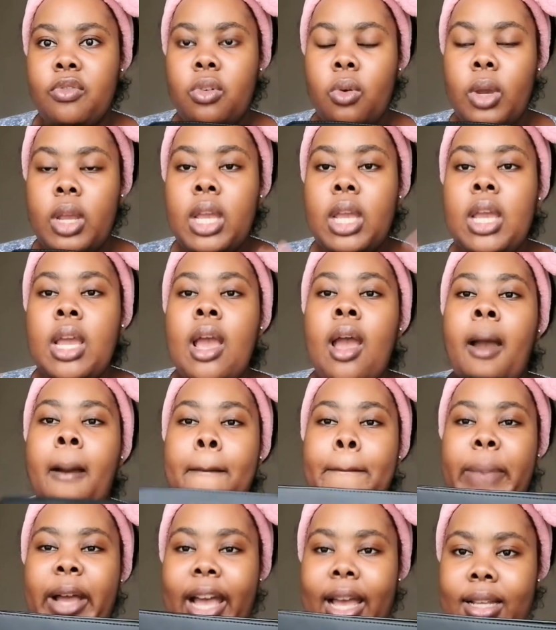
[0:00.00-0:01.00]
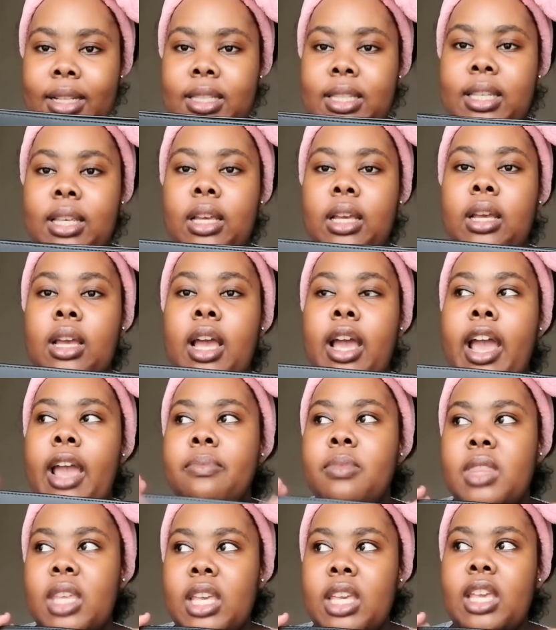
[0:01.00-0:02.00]
everywhere, but
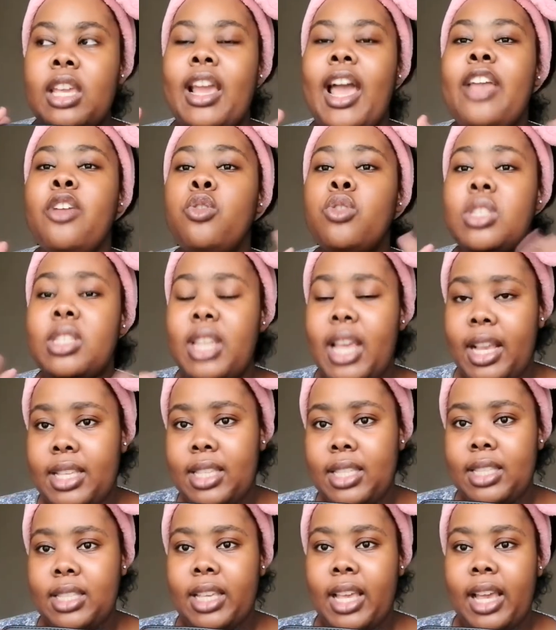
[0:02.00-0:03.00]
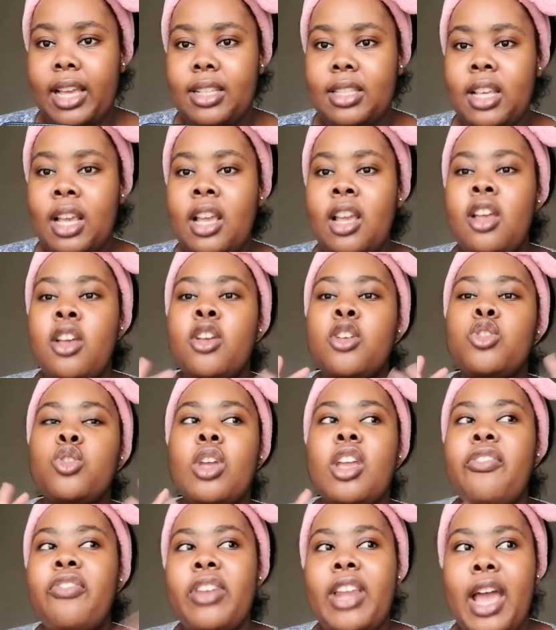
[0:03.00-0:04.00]
I'm thinking, I use taxis, guys, so
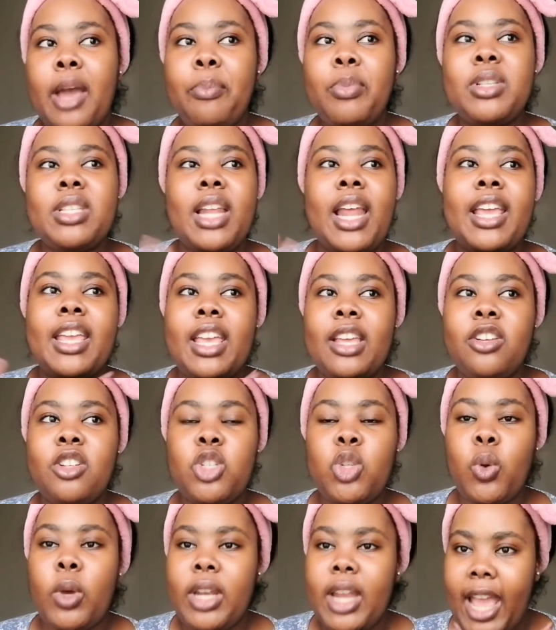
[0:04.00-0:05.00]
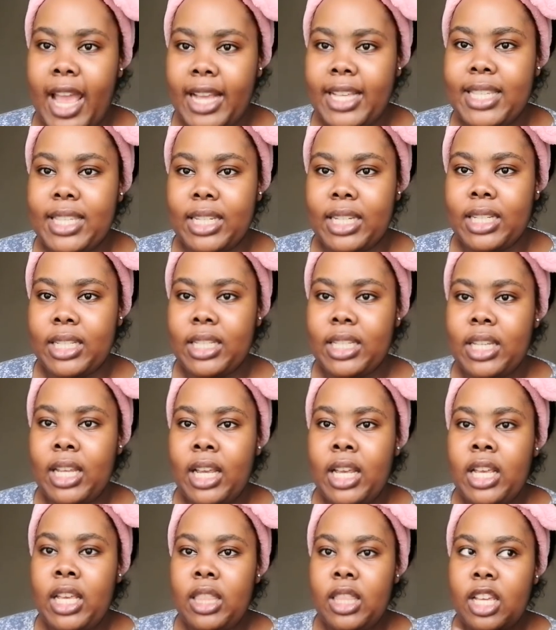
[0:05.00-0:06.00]
if it happens that I get into an accident,
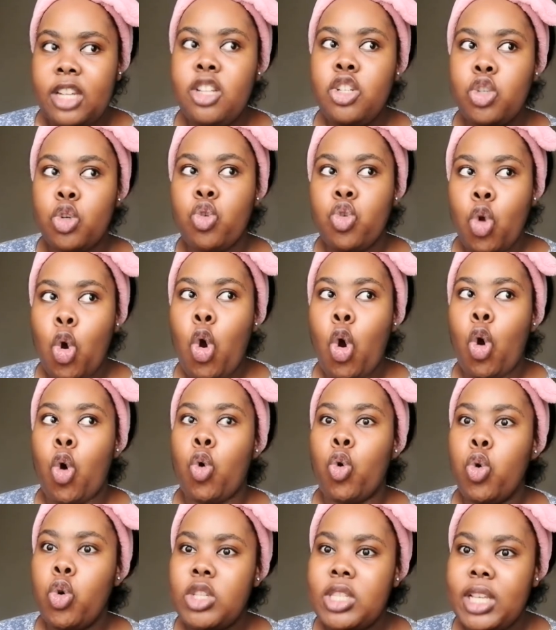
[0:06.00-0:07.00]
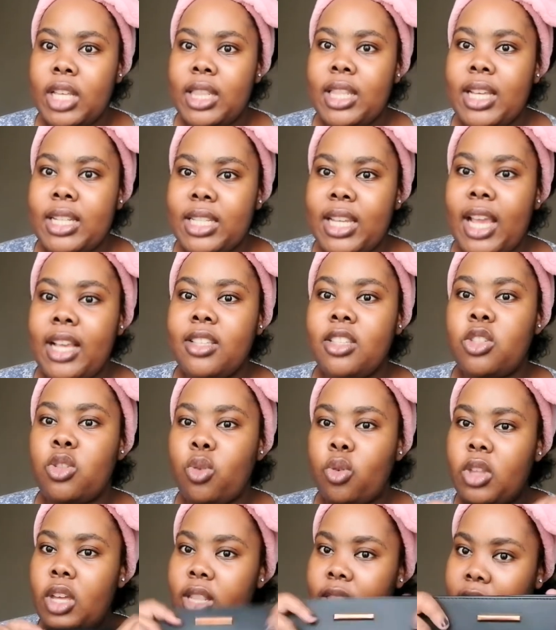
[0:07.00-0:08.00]
they need to know who's in the taxi
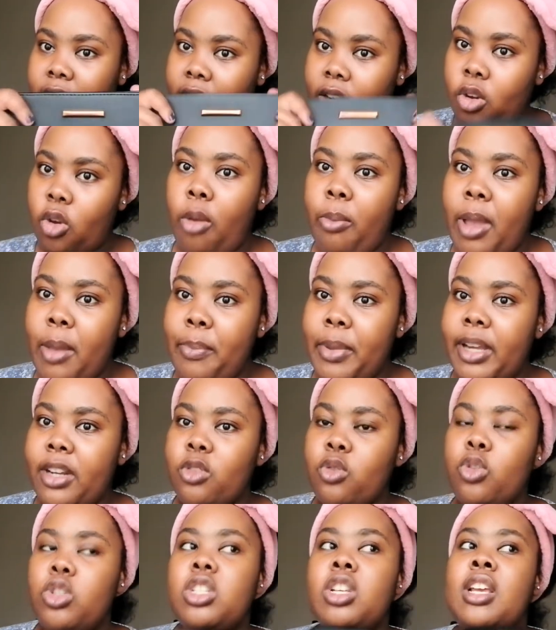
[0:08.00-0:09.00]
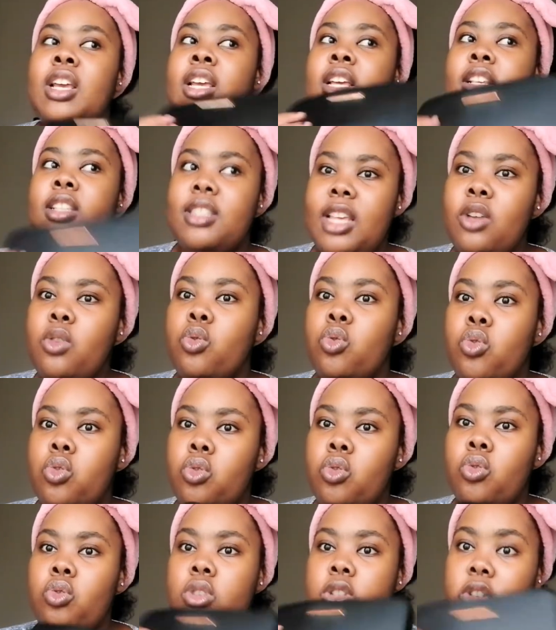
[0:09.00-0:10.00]
so that they can call my parents. Go to Ze
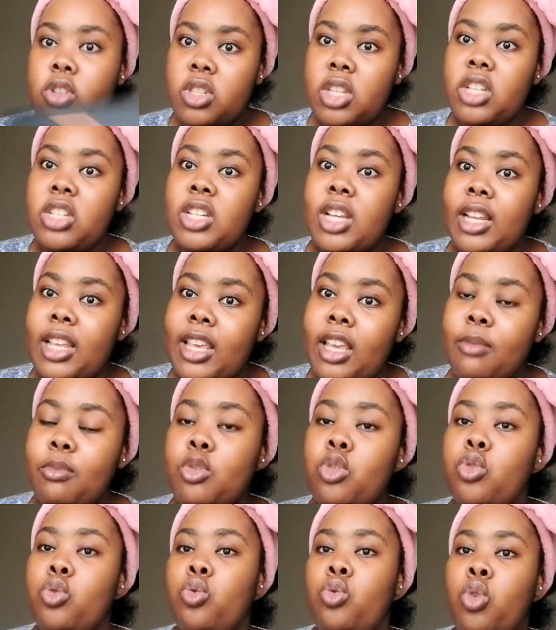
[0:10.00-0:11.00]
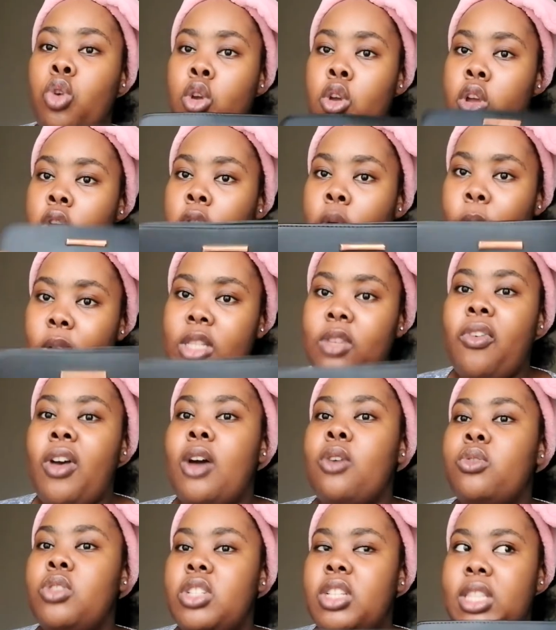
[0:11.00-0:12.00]
Gugu, Innocentia Ngendu was
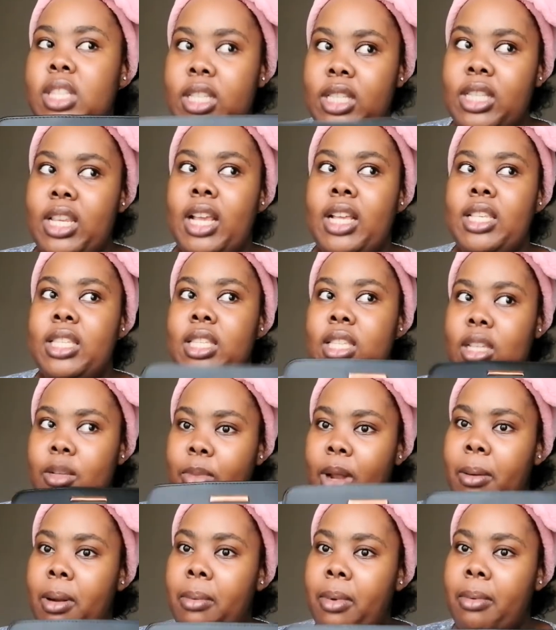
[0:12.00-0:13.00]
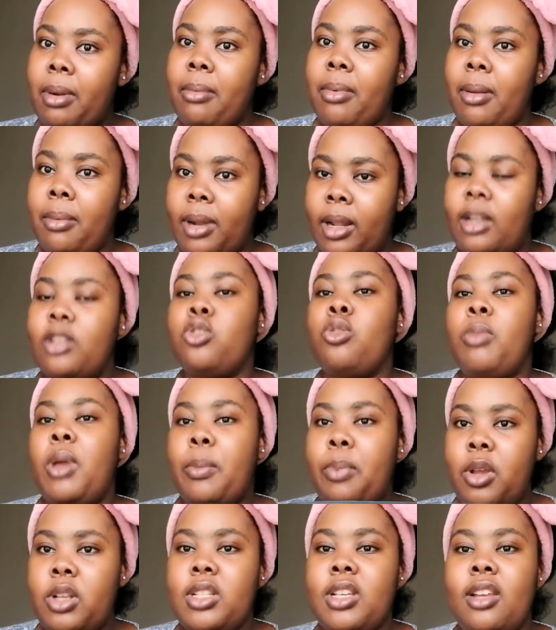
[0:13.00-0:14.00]
found in this taxi, blah, blah, blah, blah, blah, blah, so my
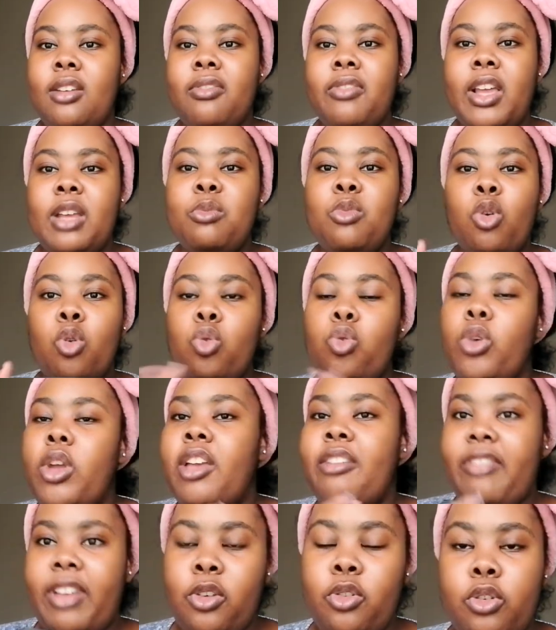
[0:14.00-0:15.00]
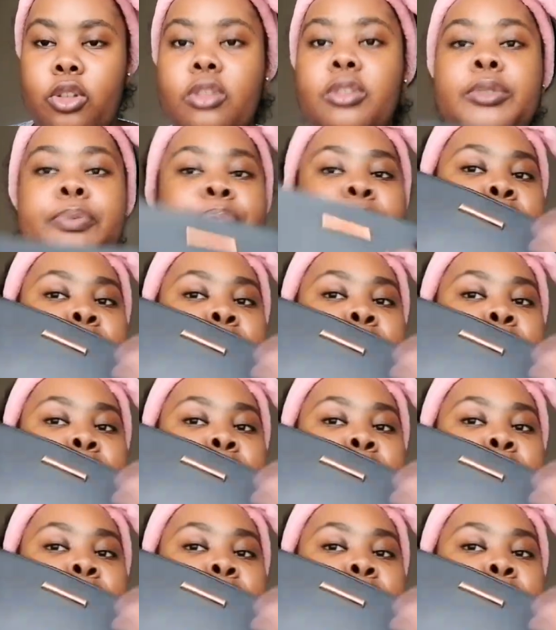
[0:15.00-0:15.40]
parents can find me or whoever, you know.